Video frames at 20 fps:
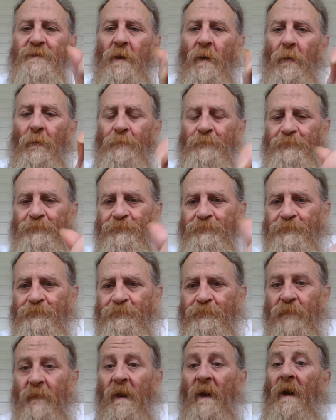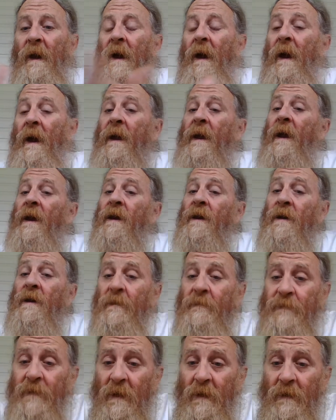so, hey, I
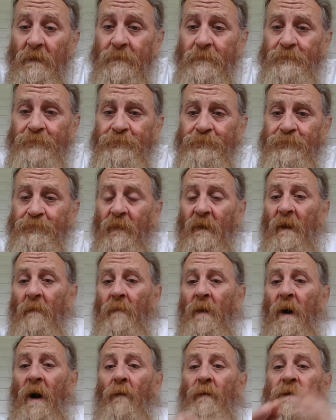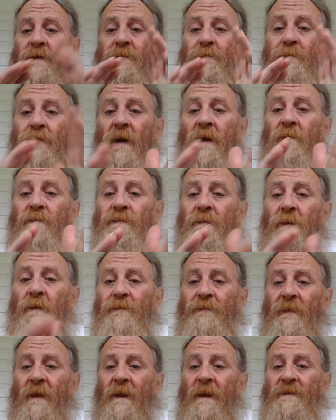love y'all. I'm always praying for
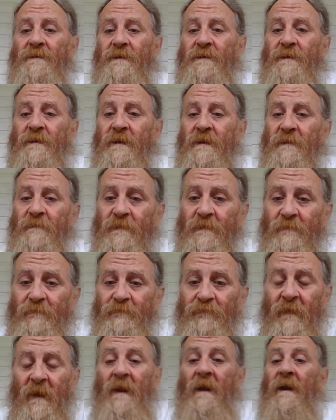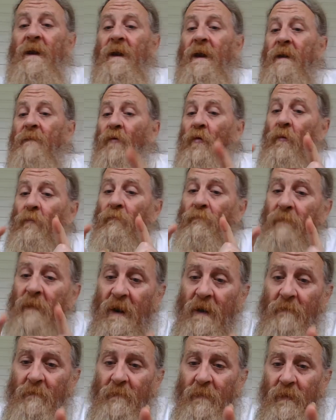those things that Naples. And
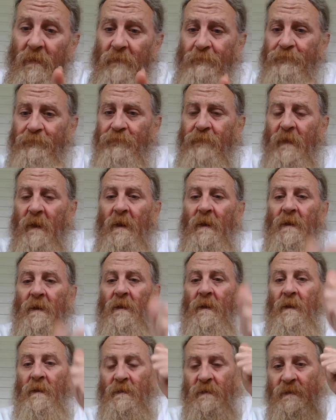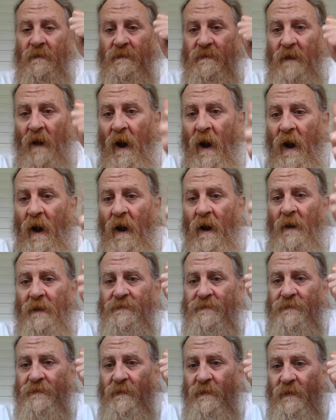remember, God,
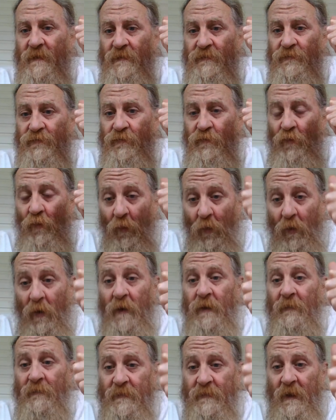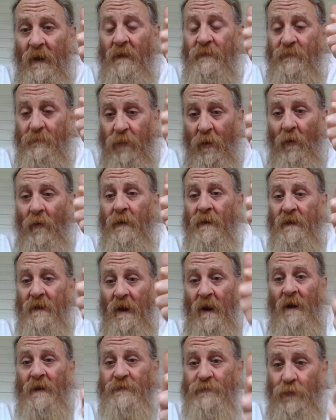one of God, part of
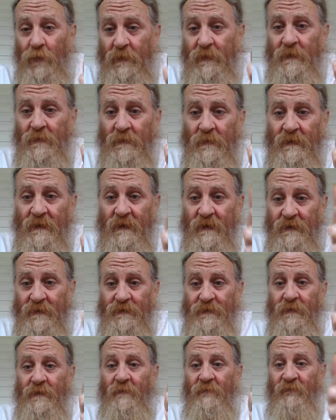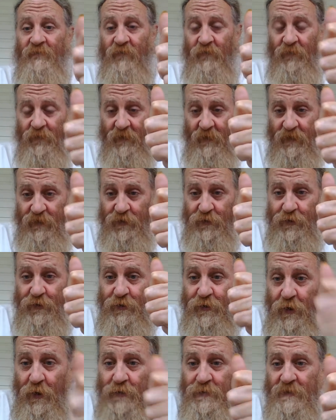God's will is the
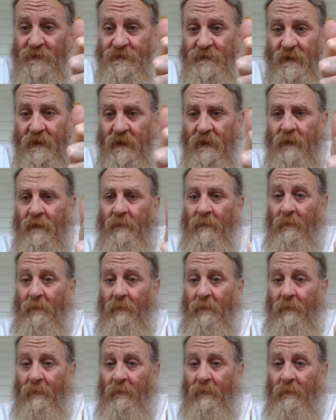unity.